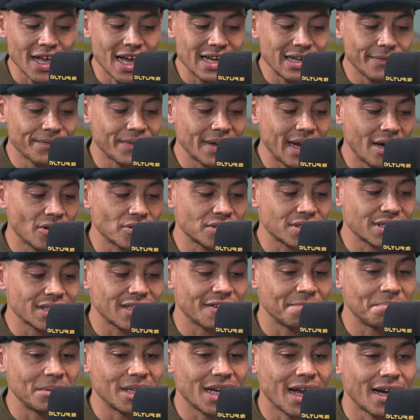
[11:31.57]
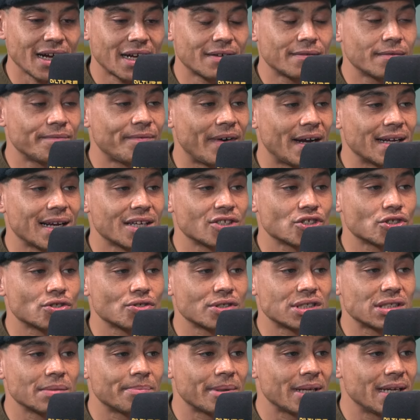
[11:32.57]
anything else to give me that financial
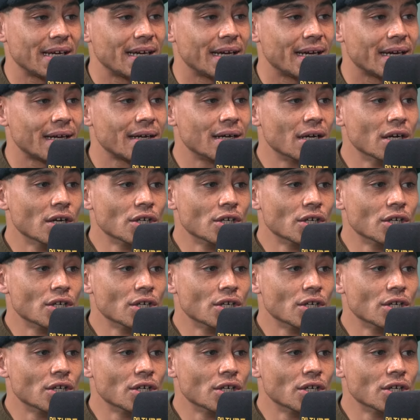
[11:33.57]
stability,